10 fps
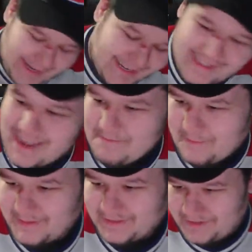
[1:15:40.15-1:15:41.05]
get into the game
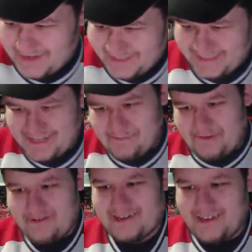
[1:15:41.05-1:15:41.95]
about 2K16 real
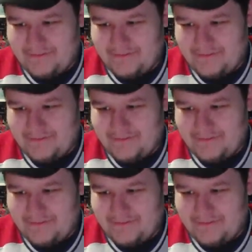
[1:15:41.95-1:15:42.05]
quick.